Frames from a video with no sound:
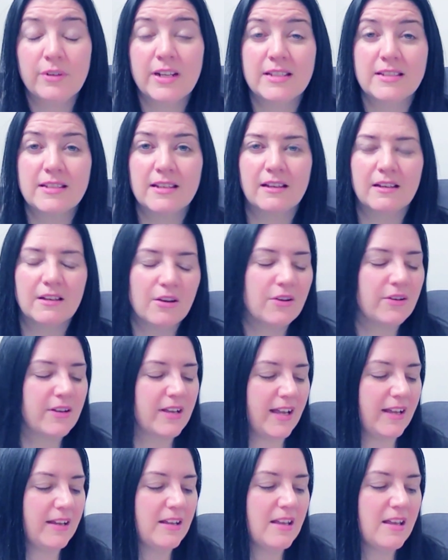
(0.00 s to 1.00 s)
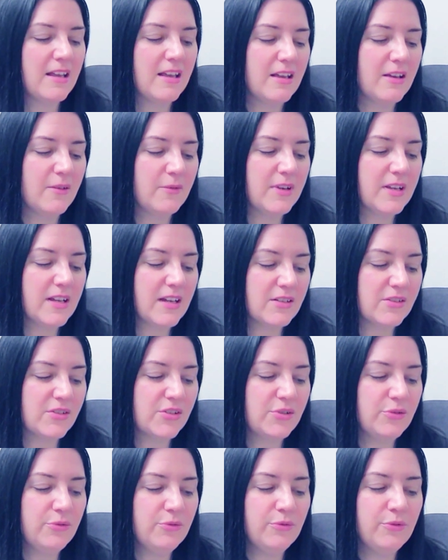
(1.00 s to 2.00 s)
Warrenta. Okay. We got
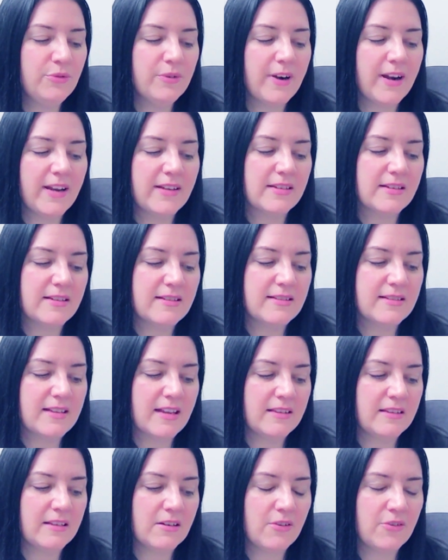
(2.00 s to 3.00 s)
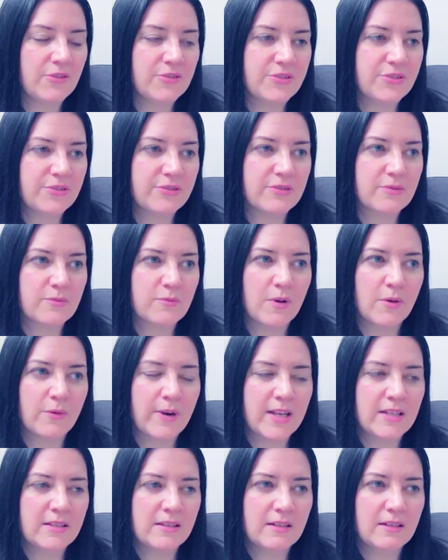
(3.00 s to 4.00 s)
two Urentas and then Ulster is
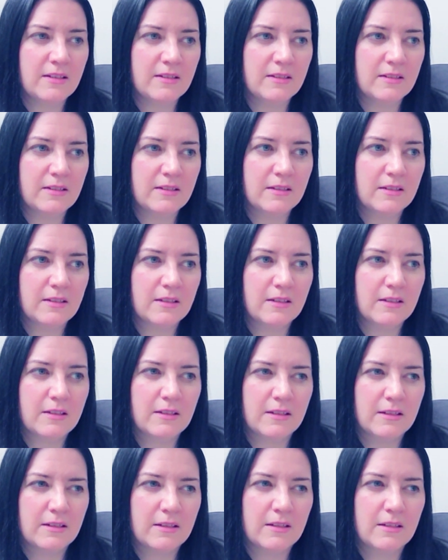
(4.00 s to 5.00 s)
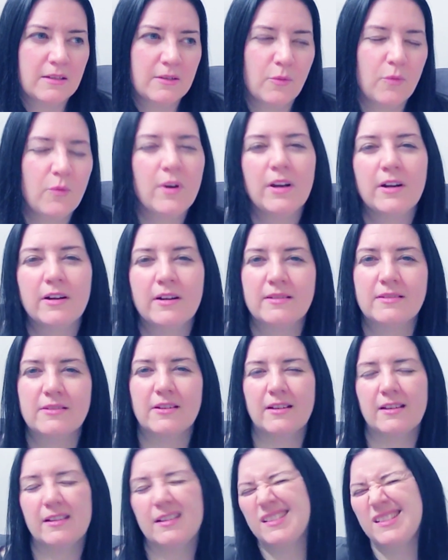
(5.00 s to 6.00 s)
Warrenta.
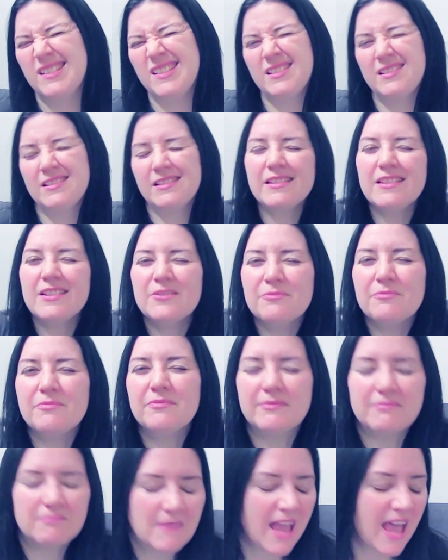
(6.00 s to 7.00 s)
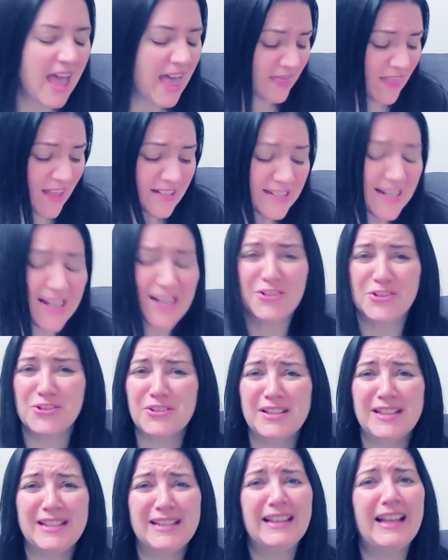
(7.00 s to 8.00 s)
Warrenta. That's
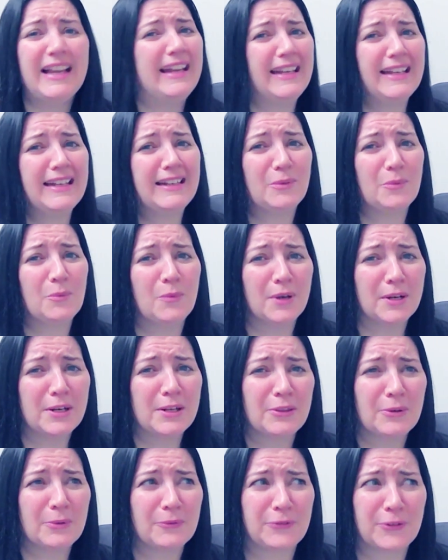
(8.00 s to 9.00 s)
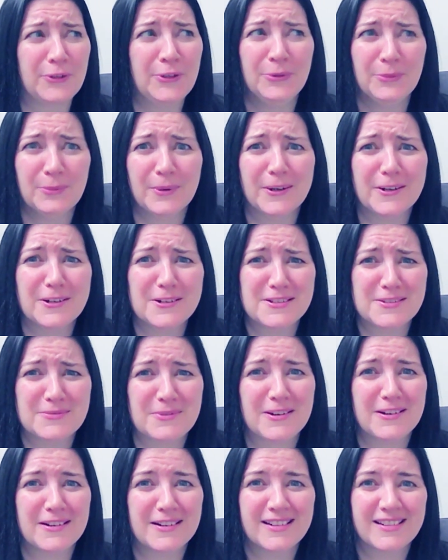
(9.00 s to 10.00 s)
actually like one of the few words
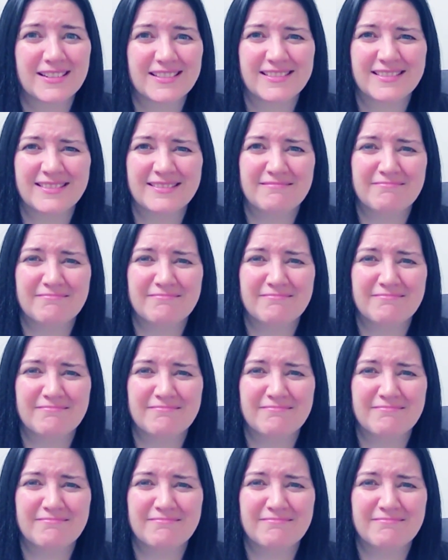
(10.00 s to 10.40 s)
where